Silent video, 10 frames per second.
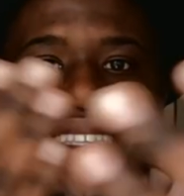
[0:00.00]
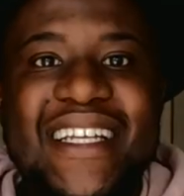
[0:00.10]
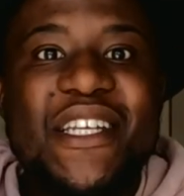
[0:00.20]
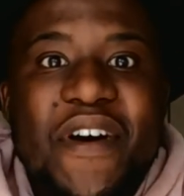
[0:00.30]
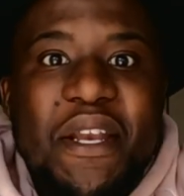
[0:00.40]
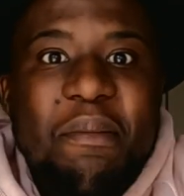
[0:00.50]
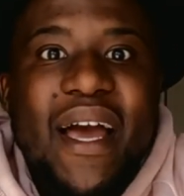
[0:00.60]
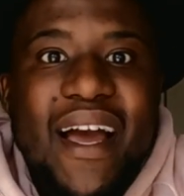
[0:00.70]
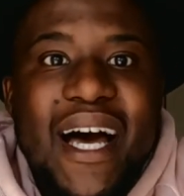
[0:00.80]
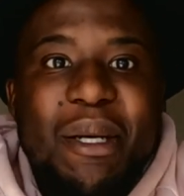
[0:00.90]
like divided
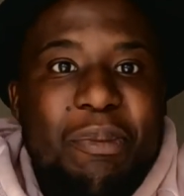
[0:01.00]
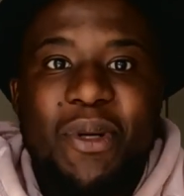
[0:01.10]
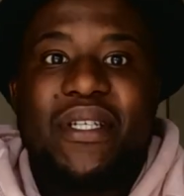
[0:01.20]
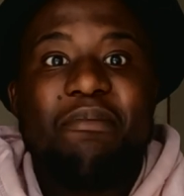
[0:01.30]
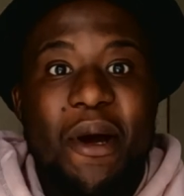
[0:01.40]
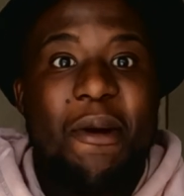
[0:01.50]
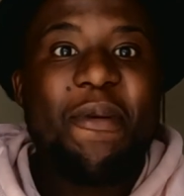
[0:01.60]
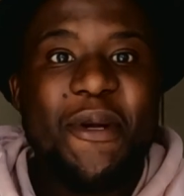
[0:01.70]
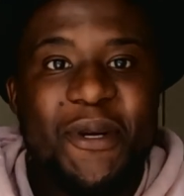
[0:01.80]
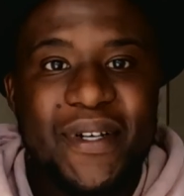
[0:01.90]
by cardboard, in my
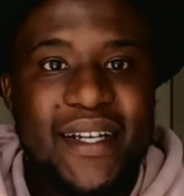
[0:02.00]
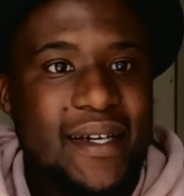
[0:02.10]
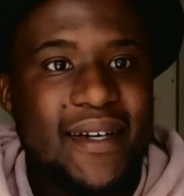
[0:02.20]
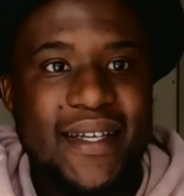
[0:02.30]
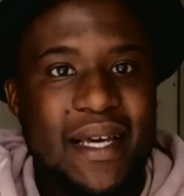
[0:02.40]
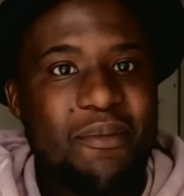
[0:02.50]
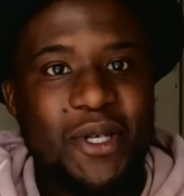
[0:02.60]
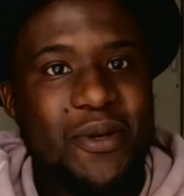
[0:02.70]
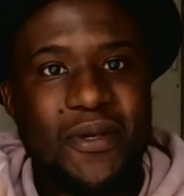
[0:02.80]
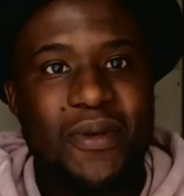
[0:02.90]
opinion, because I'm
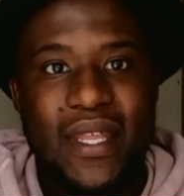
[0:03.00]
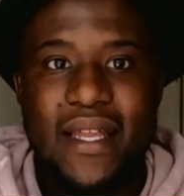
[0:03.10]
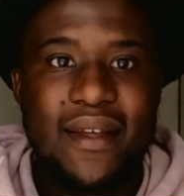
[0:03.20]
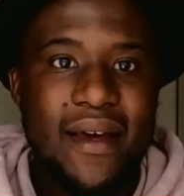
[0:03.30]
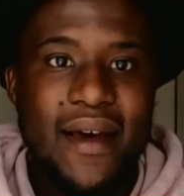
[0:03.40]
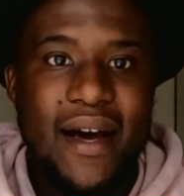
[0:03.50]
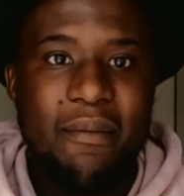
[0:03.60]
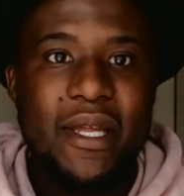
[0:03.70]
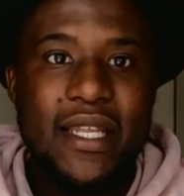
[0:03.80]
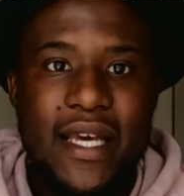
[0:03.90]
not used to that.
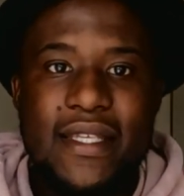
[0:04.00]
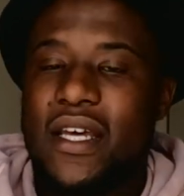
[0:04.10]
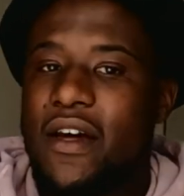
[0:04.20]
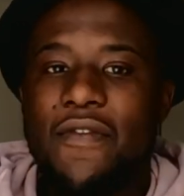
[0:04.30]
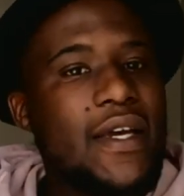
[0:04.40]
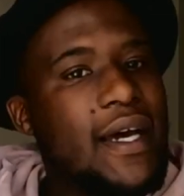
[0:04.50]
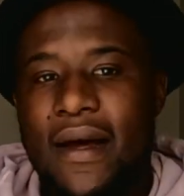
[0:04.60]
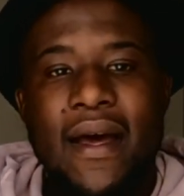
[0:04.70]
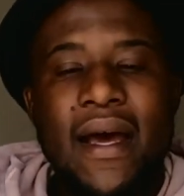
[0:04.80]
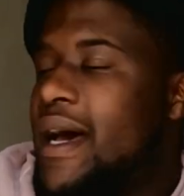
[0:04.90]
I mean, here in South
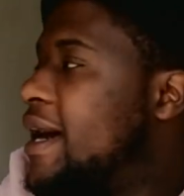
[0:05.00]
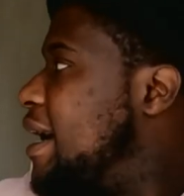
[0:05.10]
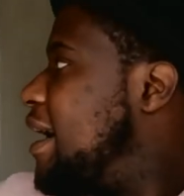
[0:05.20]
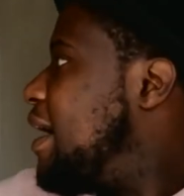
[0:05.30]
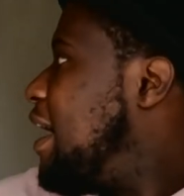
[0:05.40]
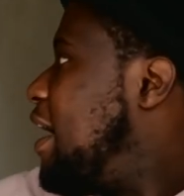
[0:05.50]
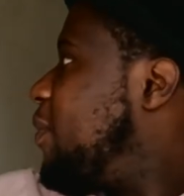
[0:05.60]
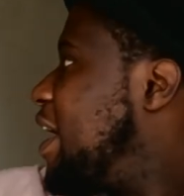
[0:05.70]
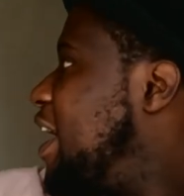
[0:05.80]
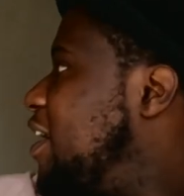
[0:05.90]
Africa,
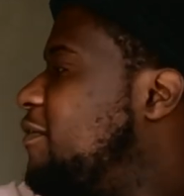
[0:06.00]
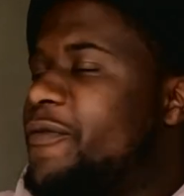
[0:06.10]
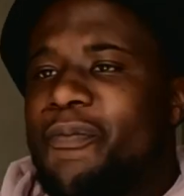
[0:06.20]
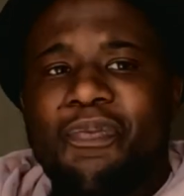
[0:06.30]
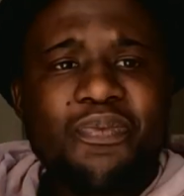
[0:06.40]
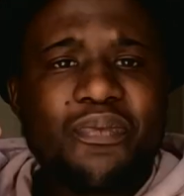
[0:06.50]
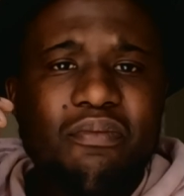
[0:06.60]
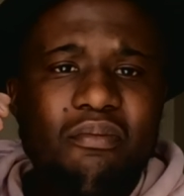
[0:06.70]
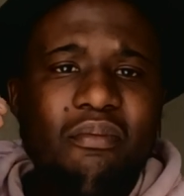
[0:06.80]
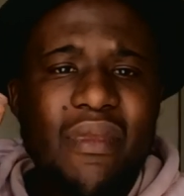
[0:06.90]
we have
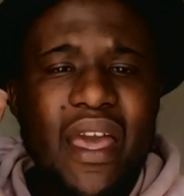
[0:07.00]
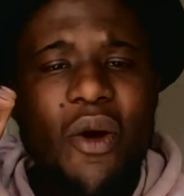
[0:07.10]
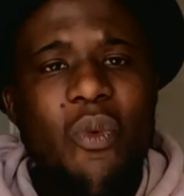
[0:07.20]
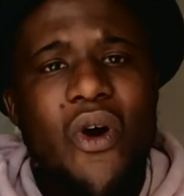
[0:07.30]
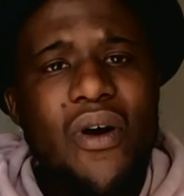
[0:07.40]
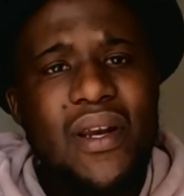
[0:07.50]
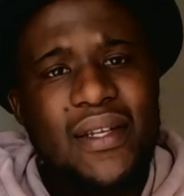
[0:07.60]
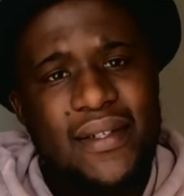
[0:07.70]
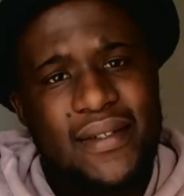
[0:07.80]
a wall,